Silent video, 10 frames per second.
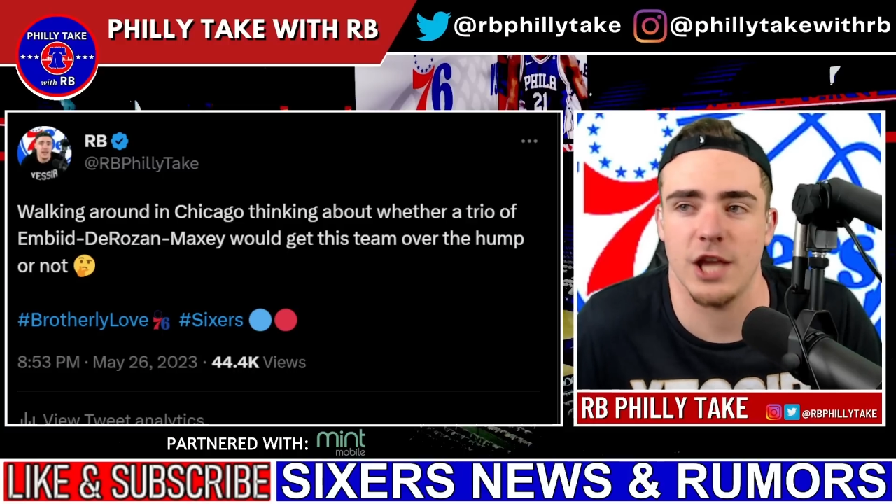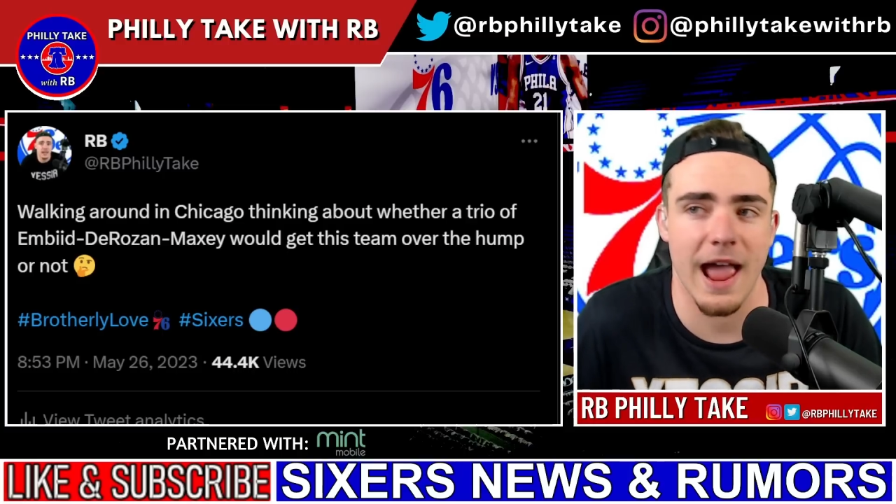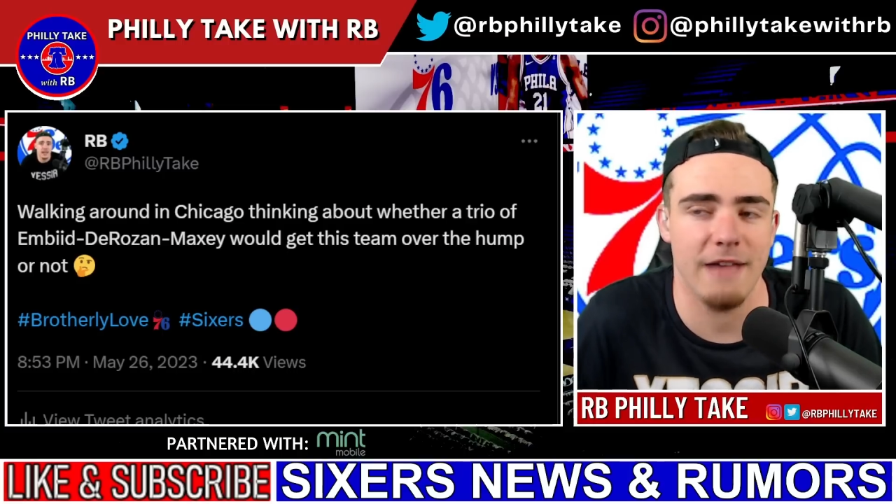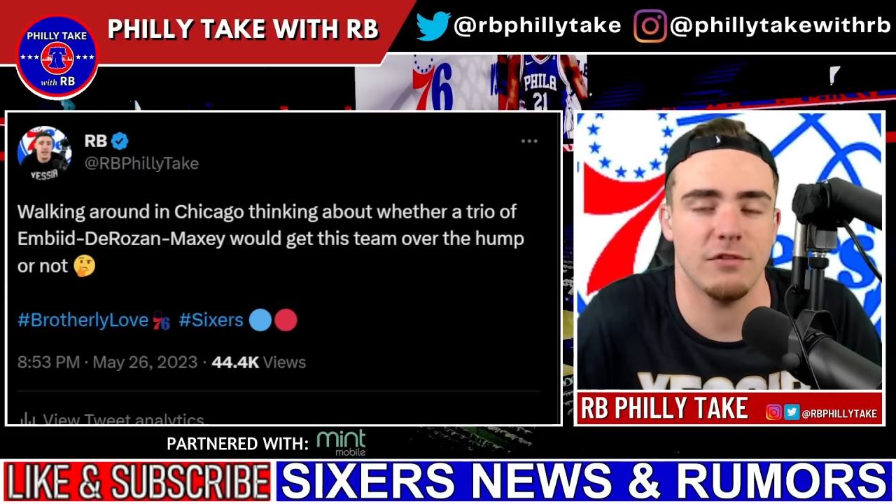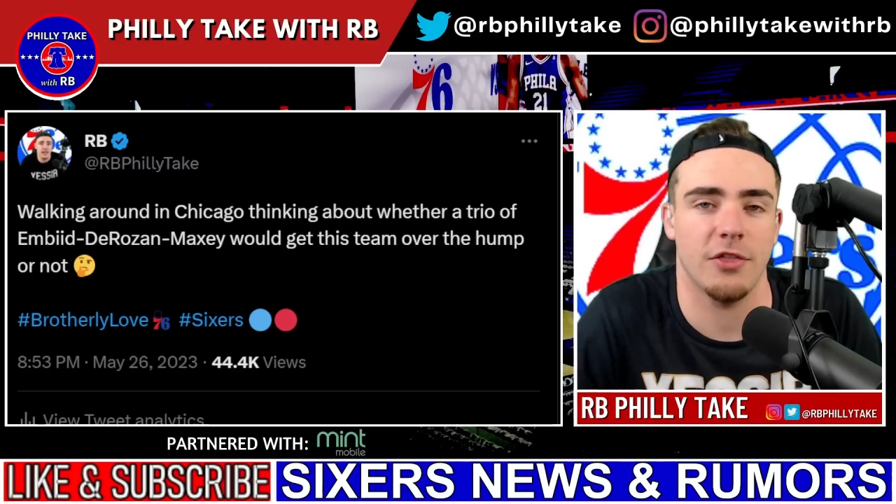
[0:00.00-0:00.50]
You
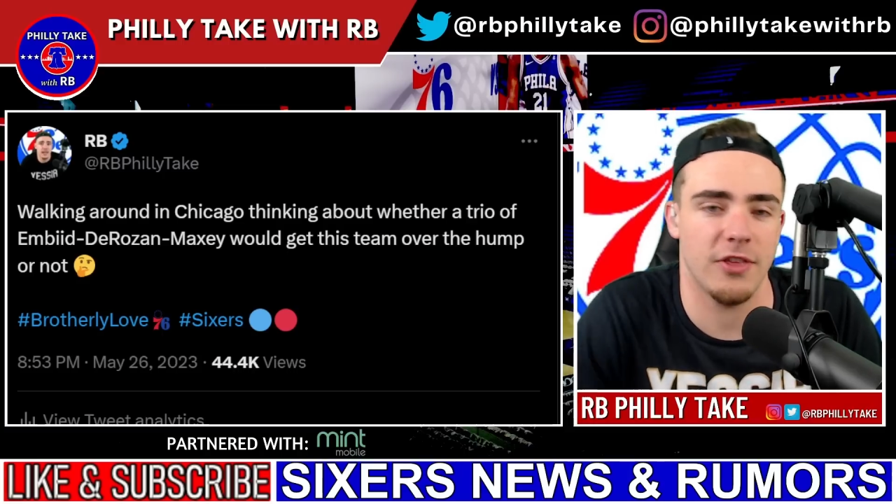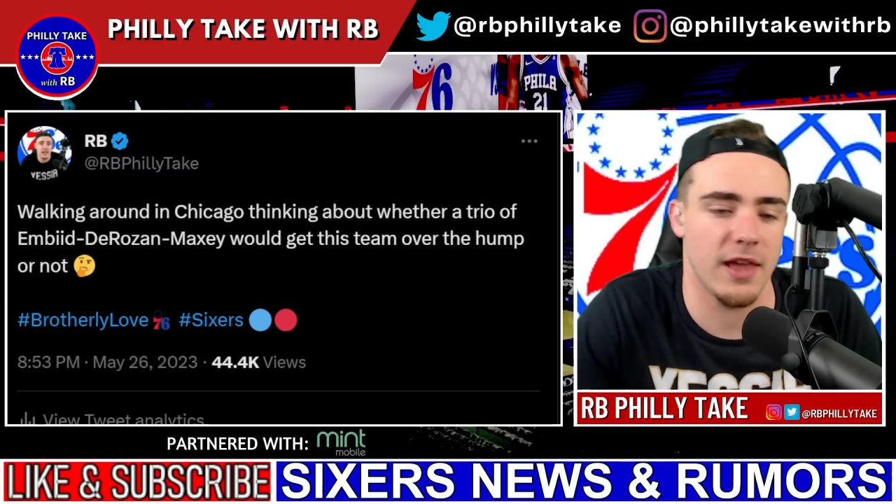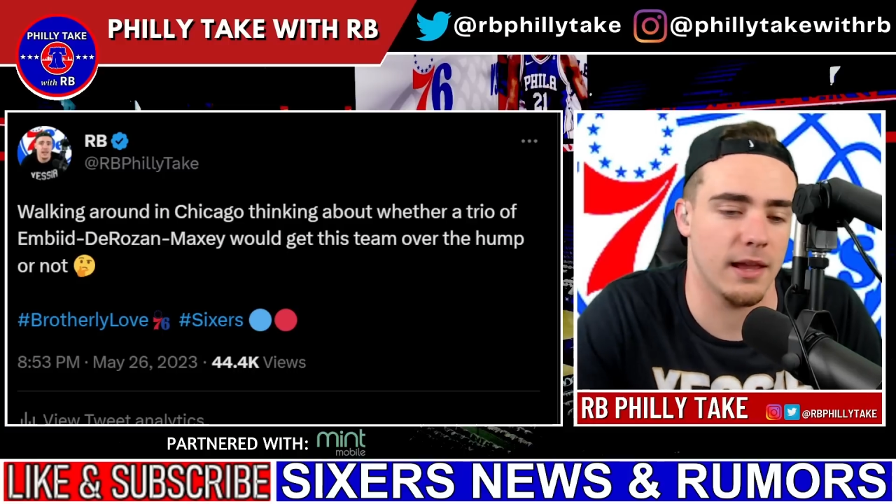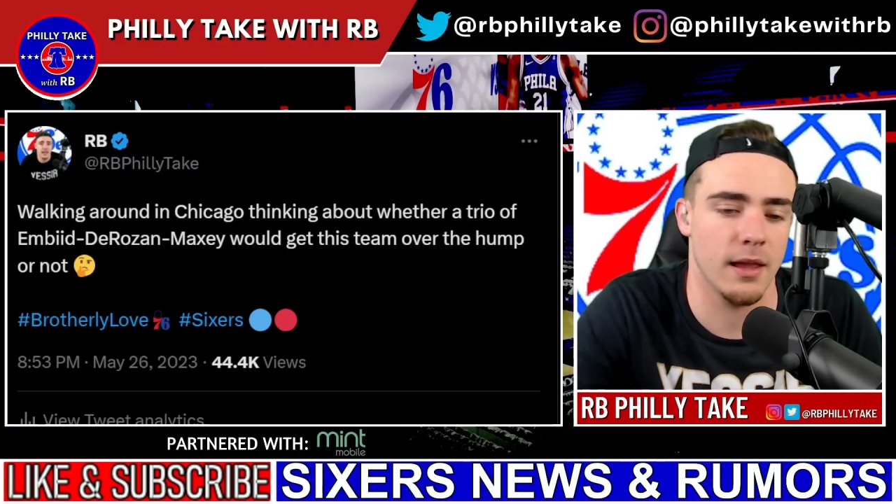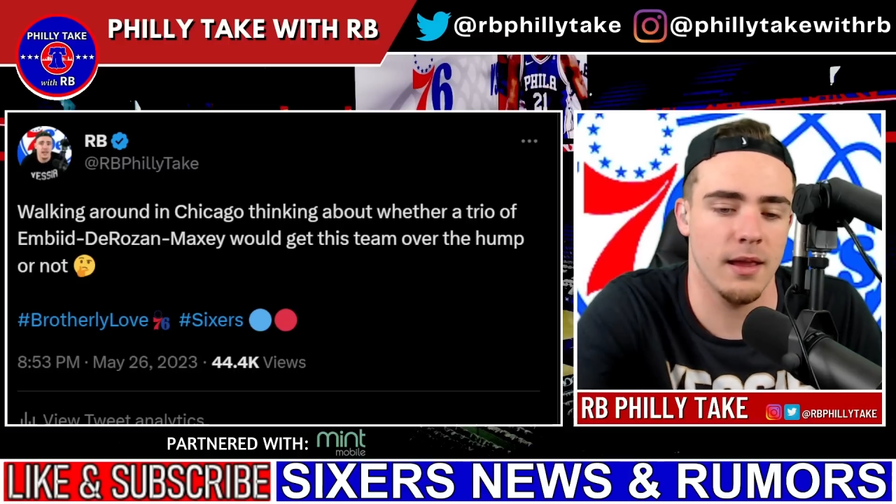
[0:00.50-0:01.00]
have to
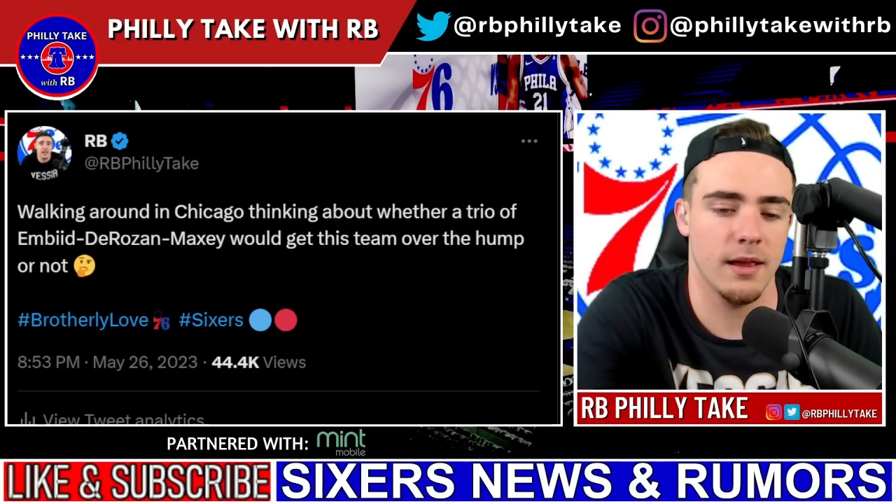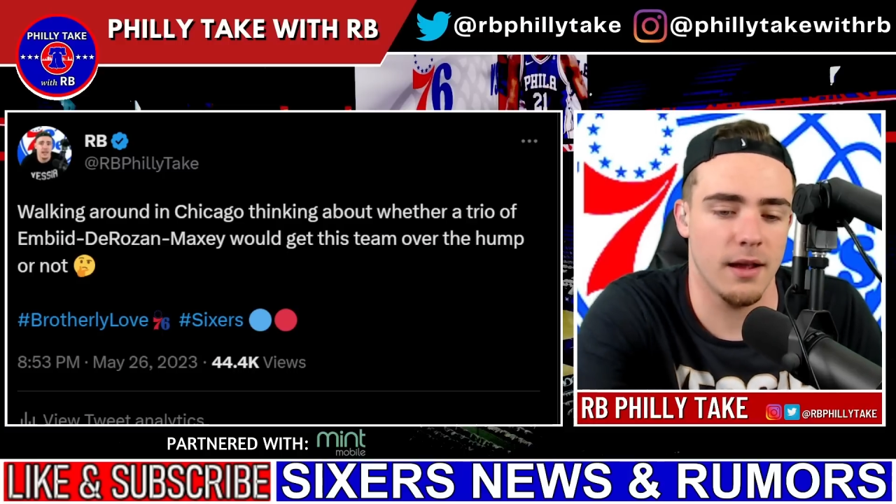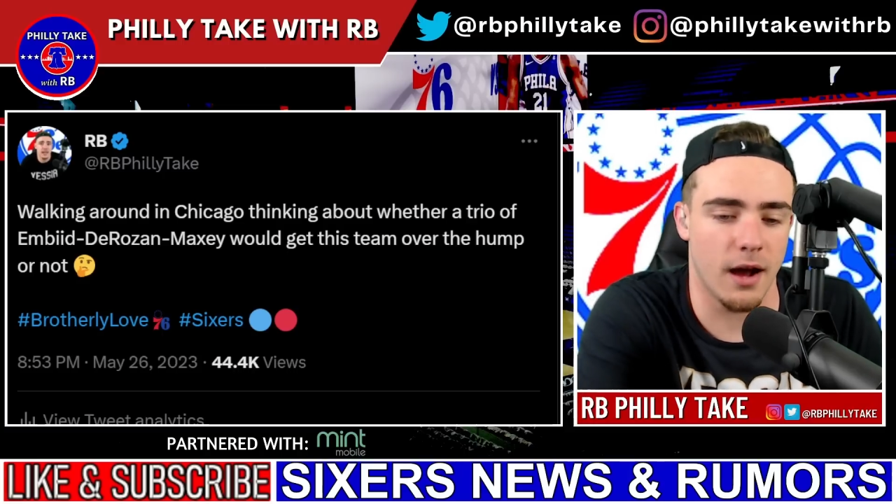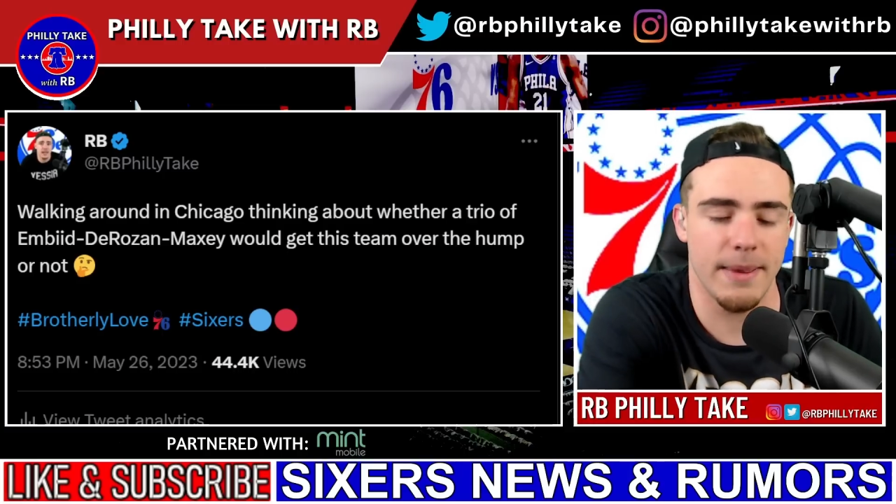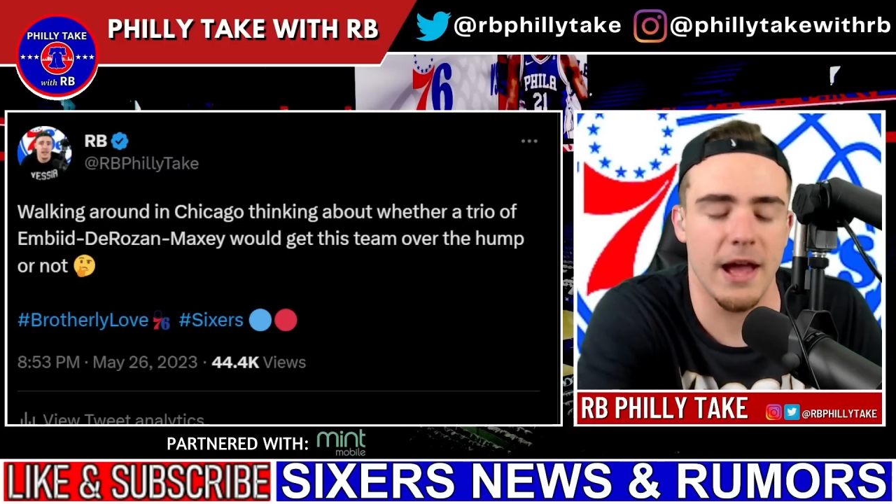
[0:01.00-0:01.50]
think
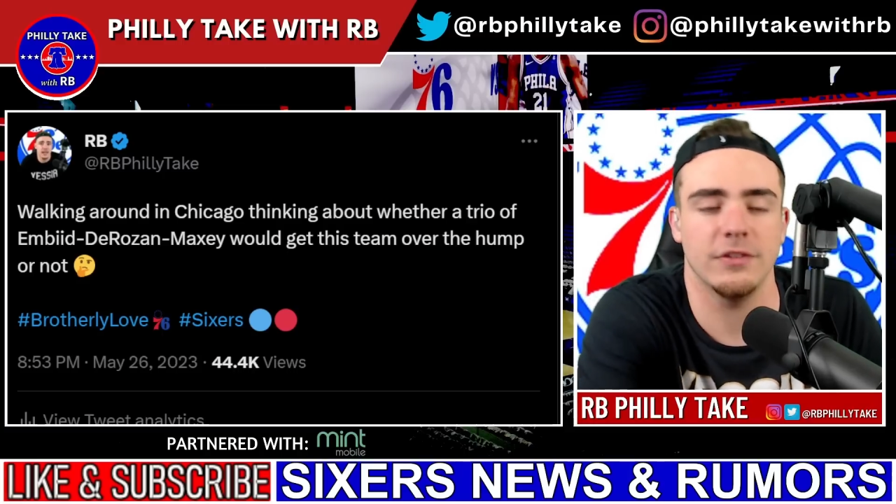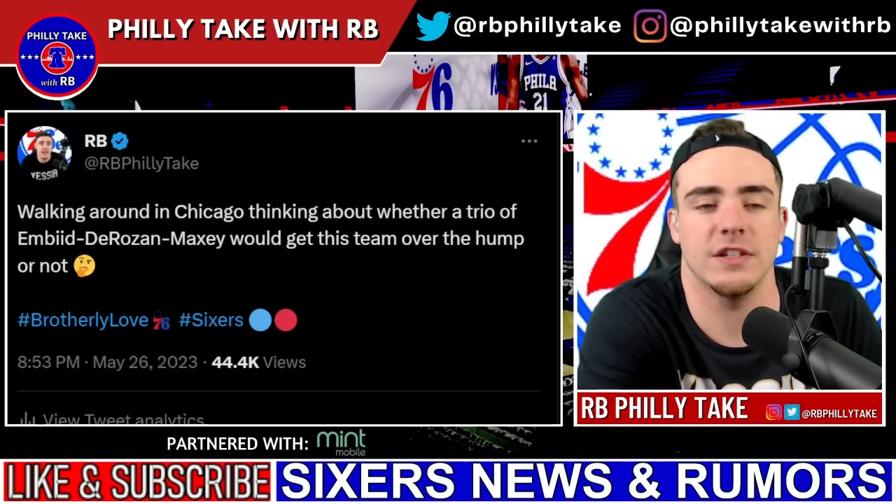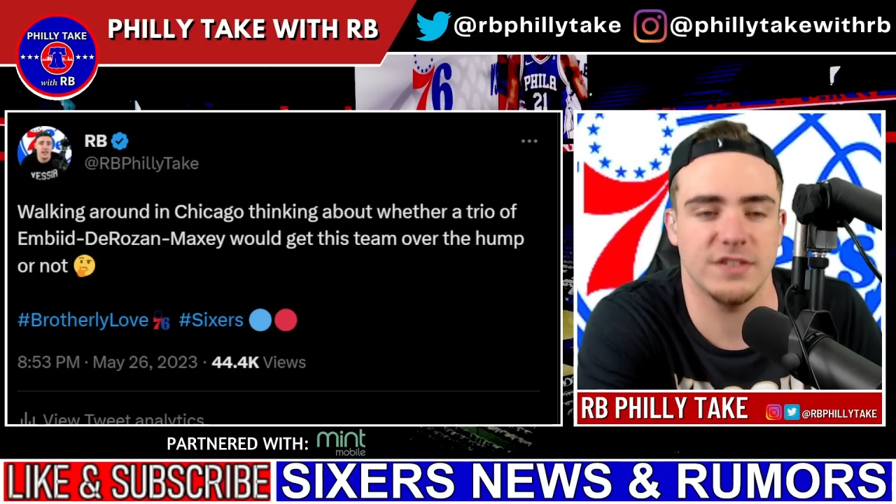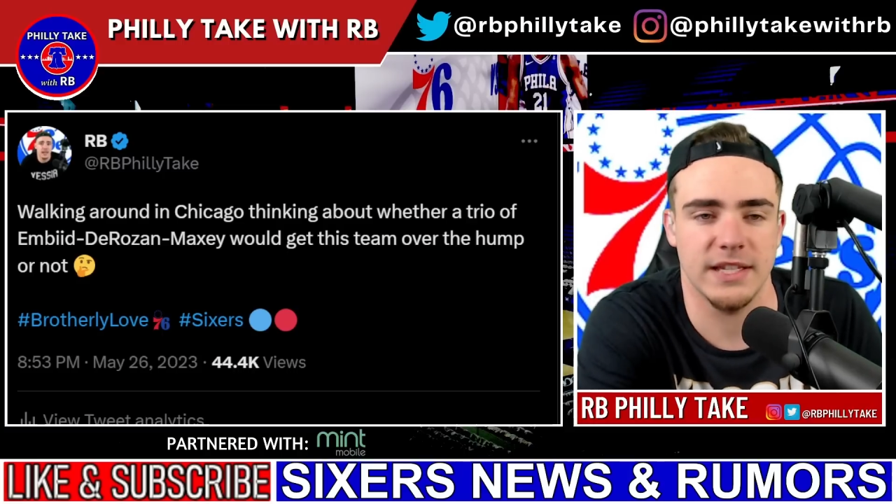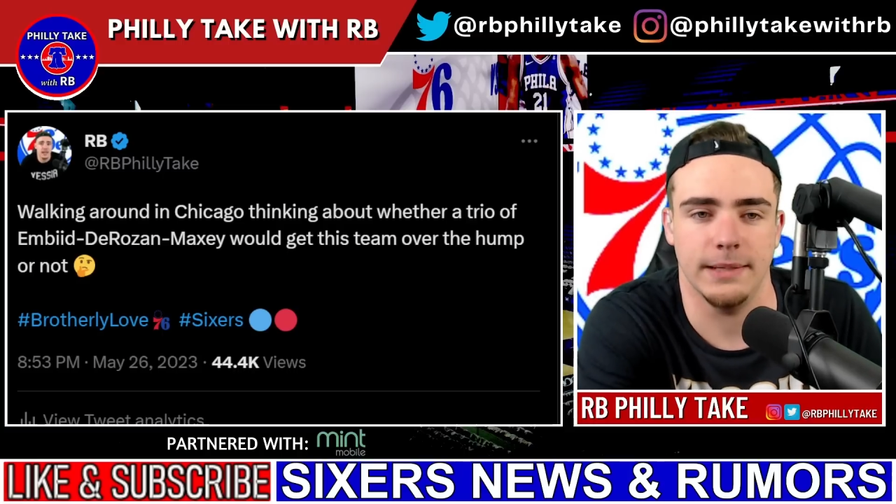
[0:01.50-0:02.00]
about
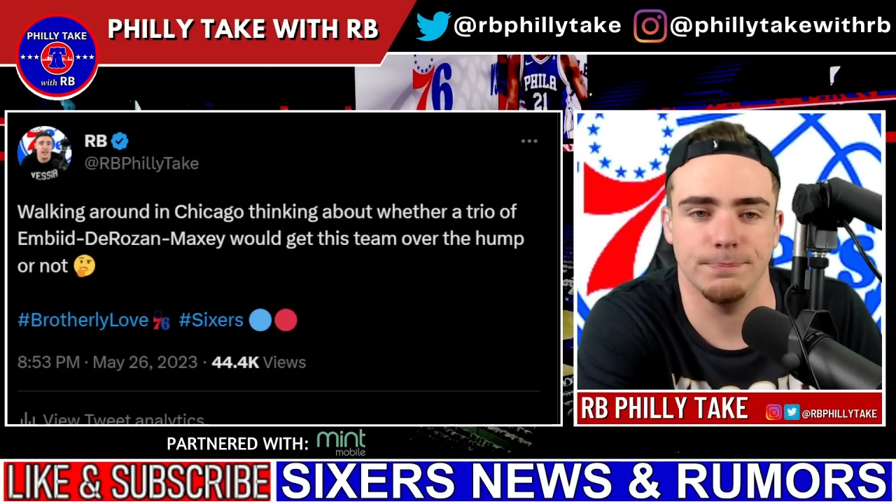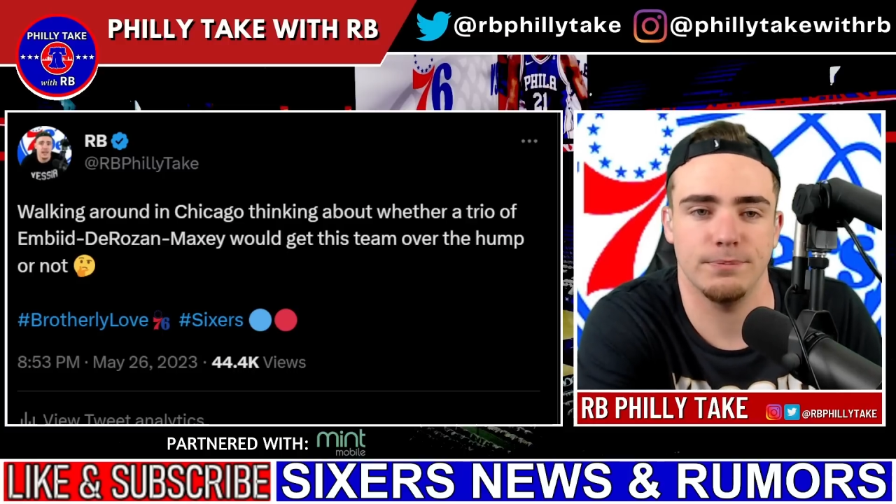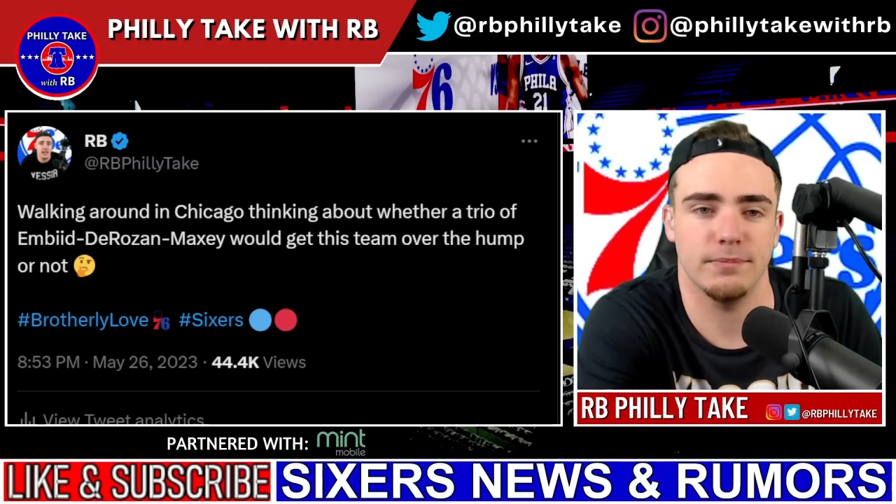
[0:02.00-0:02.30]
this team.